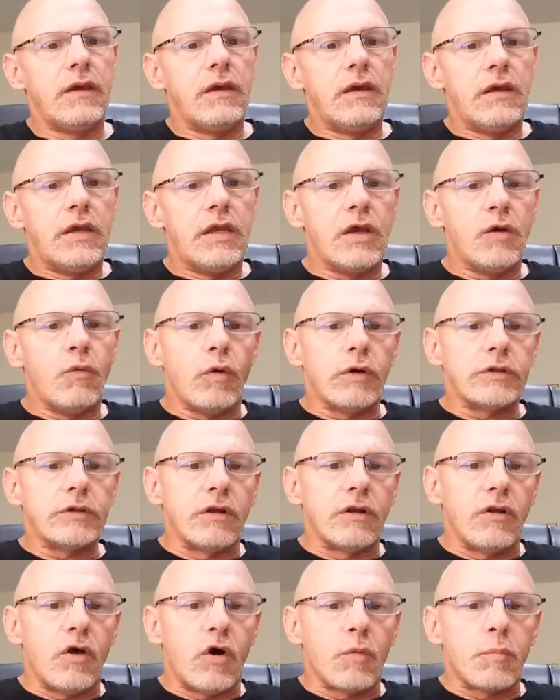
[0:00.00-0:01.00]
It
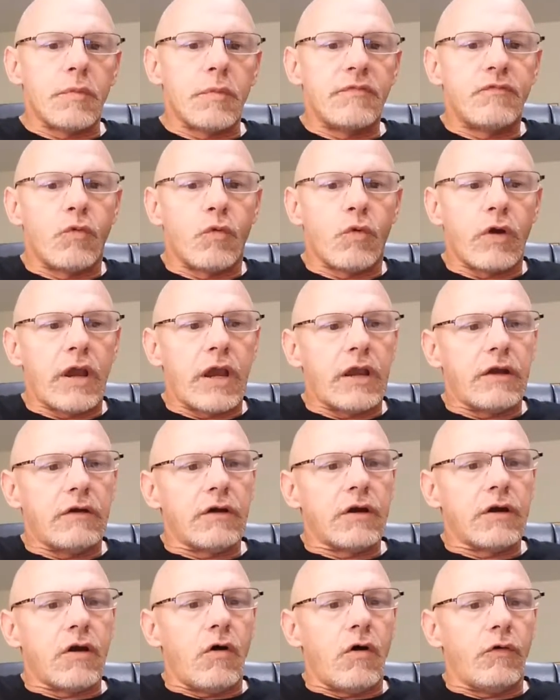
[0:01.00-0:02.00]
wasn't long before angry
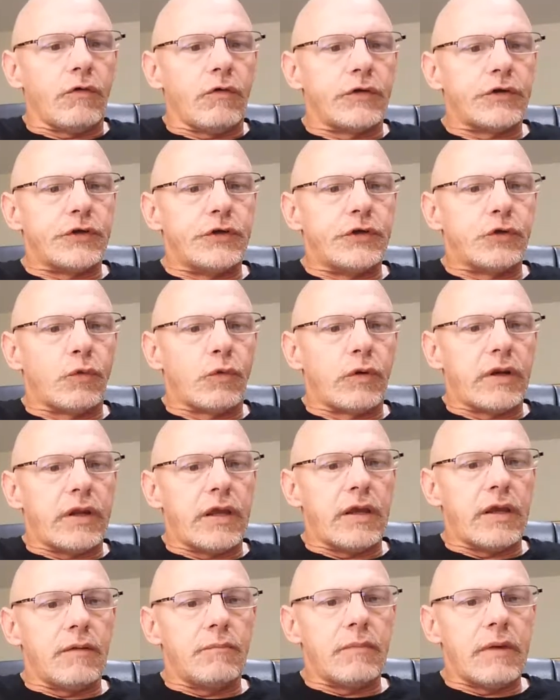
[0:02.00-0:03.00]
colonists joined
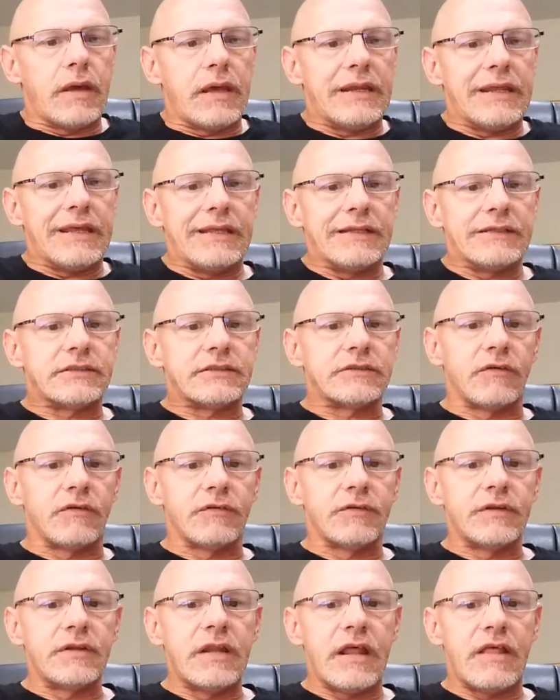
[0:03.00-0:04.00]
him and
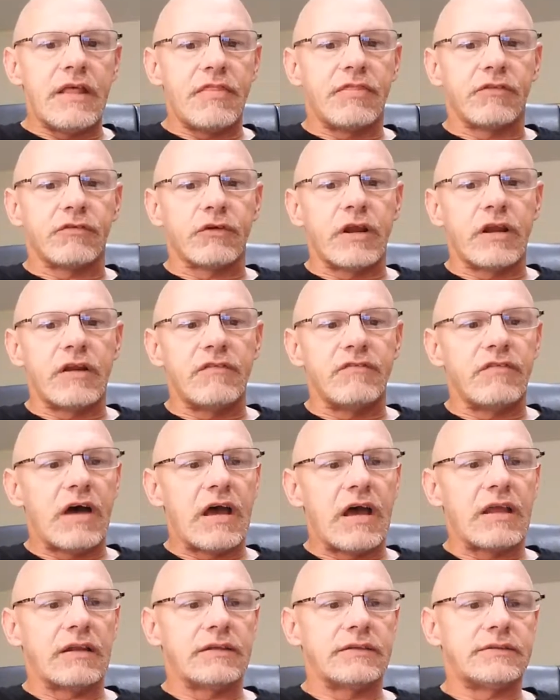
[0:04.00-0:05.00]
insulted and threatened
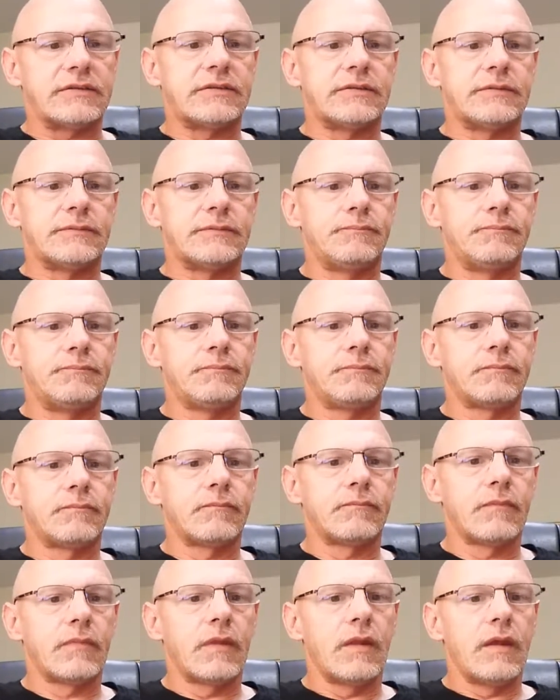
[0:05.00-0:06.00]
violence.
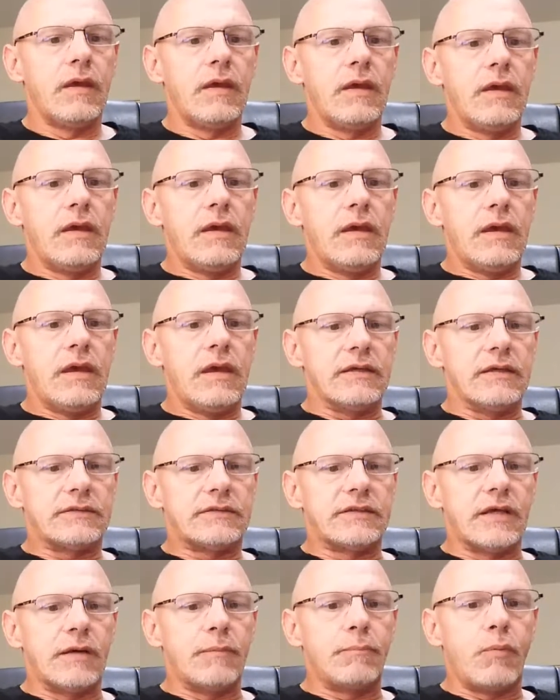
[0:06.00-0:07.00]
At
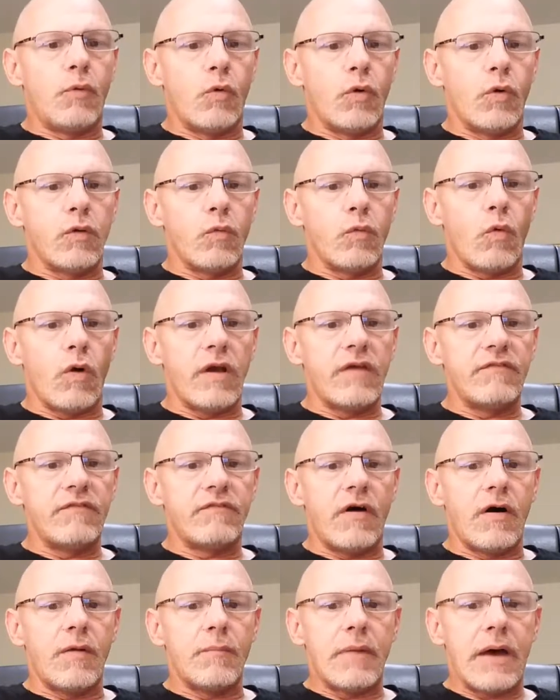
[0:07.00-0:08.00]
some point, White
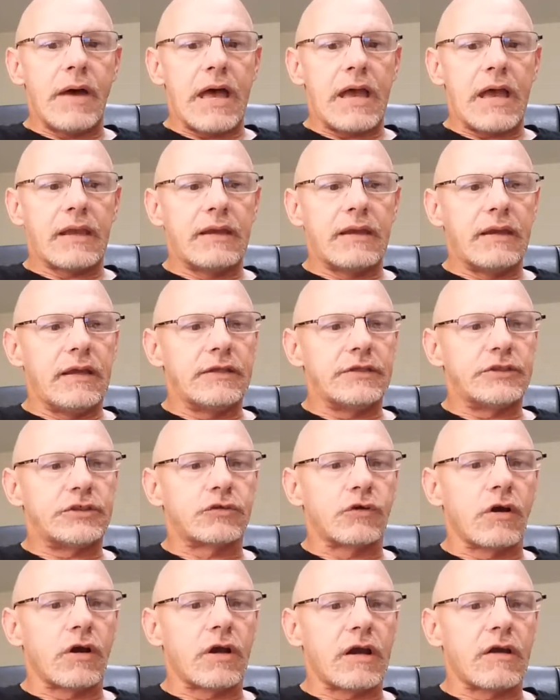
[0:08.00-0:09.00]
fought back and
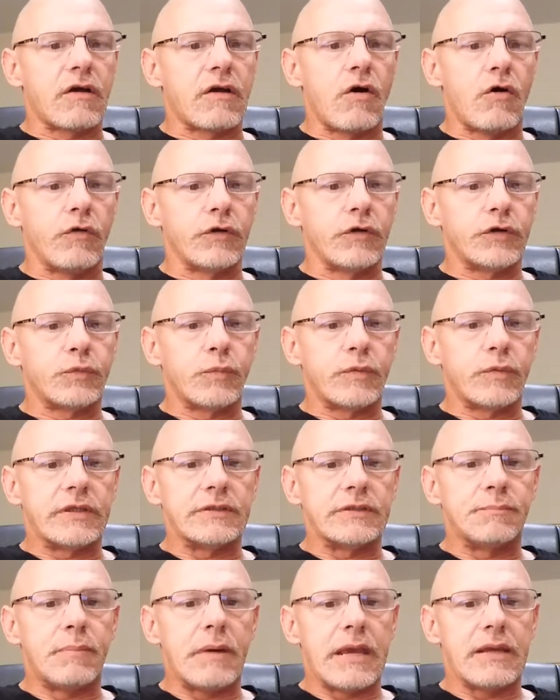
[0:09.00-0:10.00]
struck a colonist with
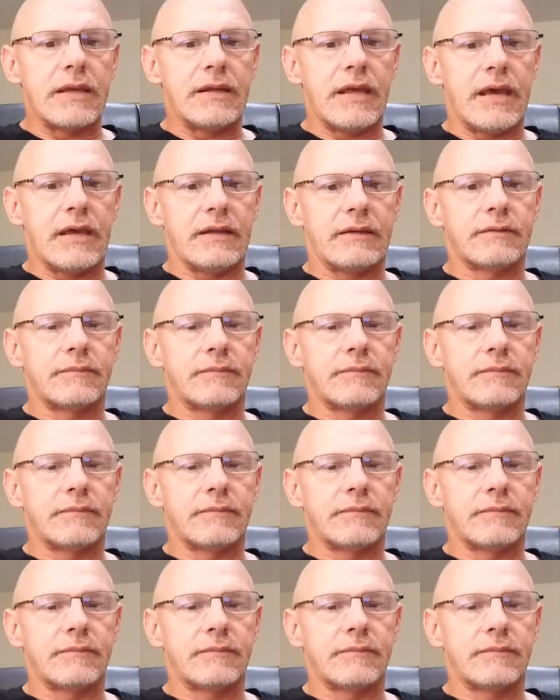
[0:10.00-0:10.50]
his bayonet.